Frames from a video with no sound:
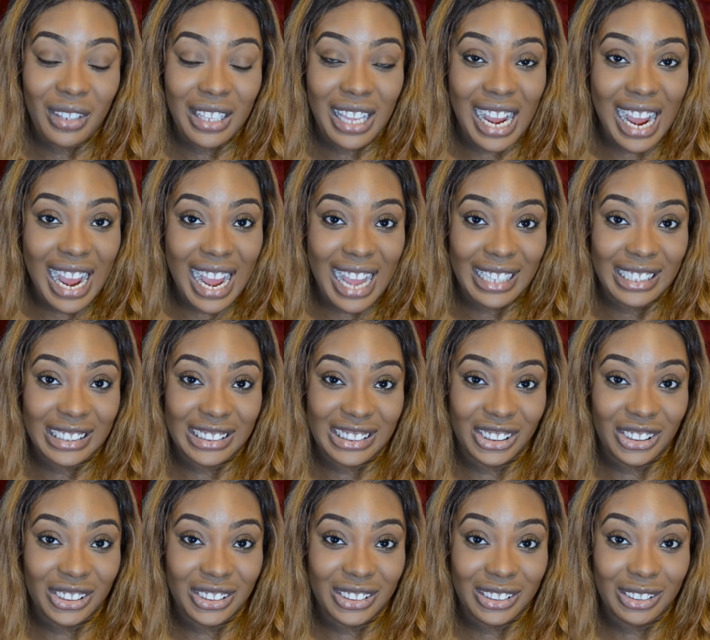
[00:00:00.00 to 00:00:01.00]
I
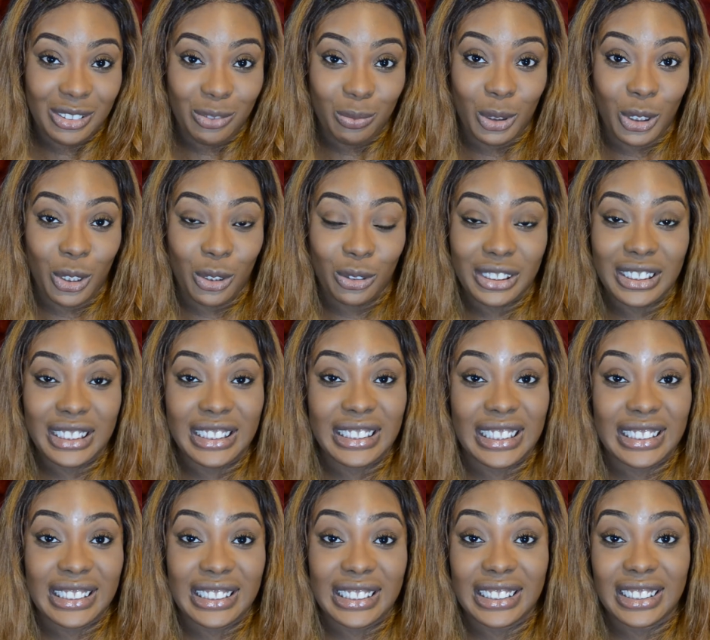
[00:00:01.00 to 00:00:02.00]
would go to the
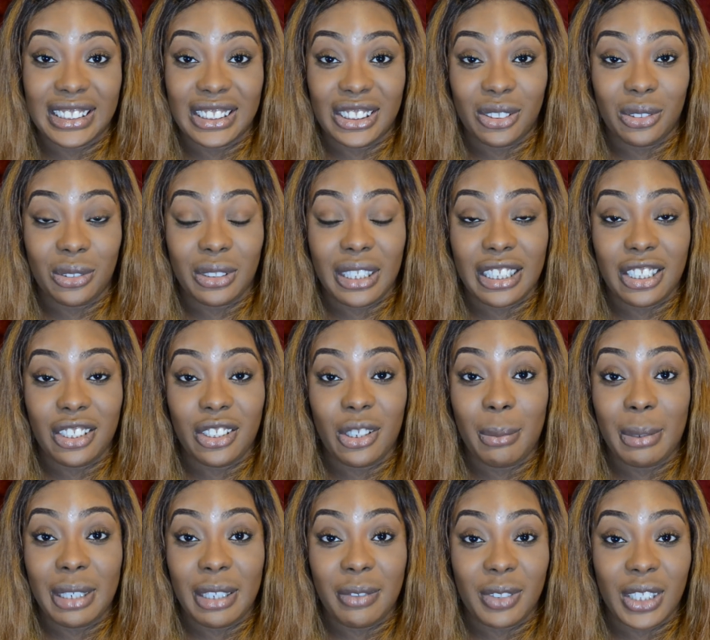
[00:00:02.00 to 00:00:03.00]
dentist and do, like, you know,
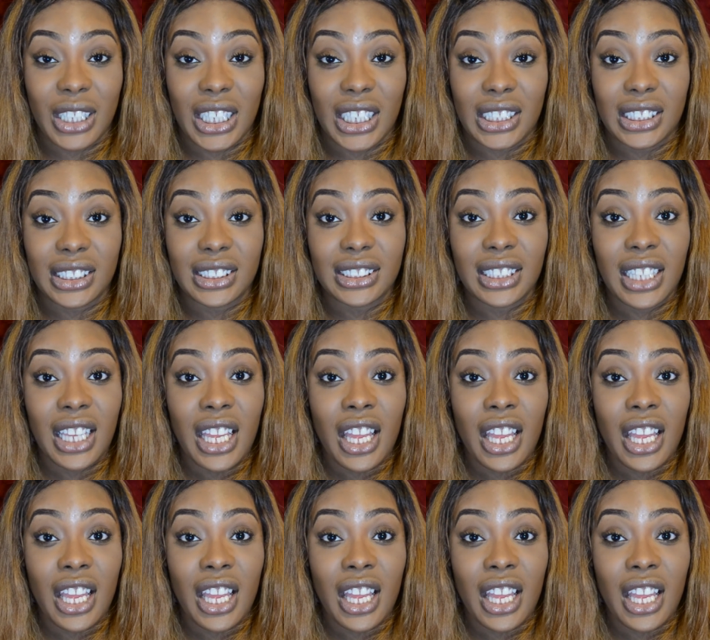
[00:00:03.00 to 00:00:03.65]
mini vlogs.